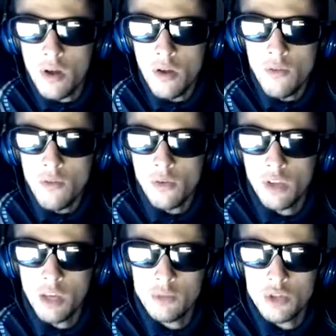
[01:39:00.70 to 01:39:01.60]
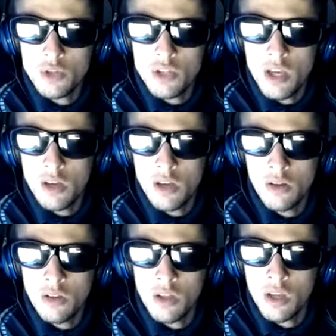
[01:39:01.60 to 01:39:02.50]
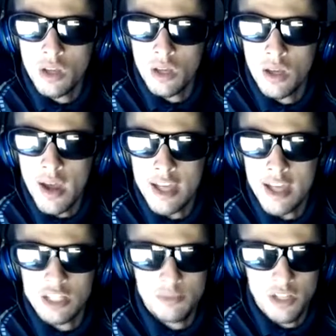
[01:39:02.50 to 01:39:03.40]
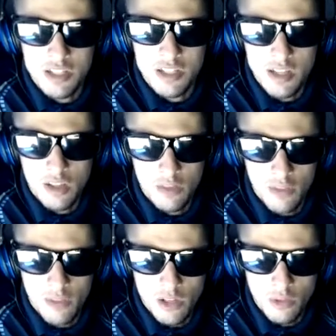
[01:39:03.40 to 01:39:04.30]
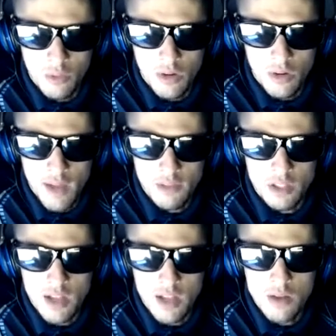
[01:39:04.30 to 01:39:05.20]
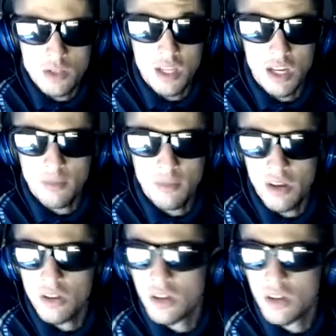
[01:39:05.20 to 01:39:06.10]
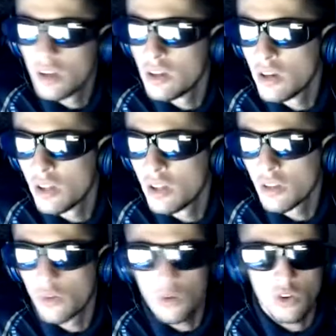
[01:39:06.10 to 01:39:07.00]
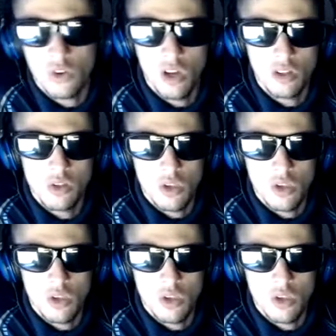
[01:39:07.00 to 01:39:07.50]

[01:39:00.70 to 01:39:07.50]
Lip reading: overcame you saying on the Aspie Asylum that you were having doubts again about electoral college.